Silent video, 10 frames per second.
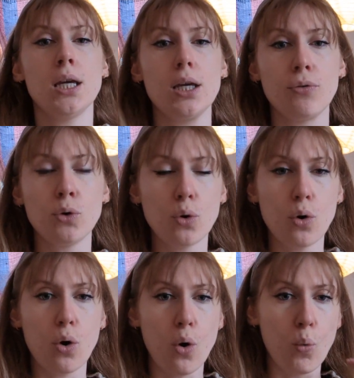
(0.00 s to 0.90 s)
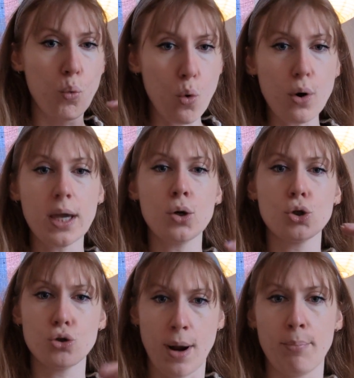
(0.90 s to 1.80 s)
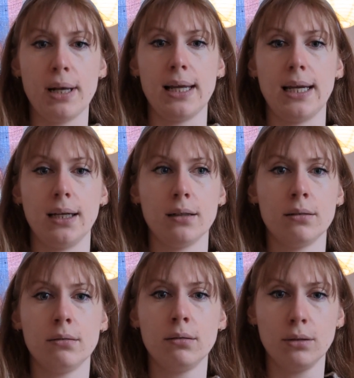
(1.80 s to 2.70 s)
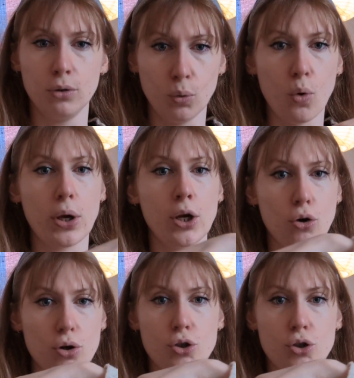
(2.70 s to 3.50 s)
If you're walking on a trampoline, you're walking across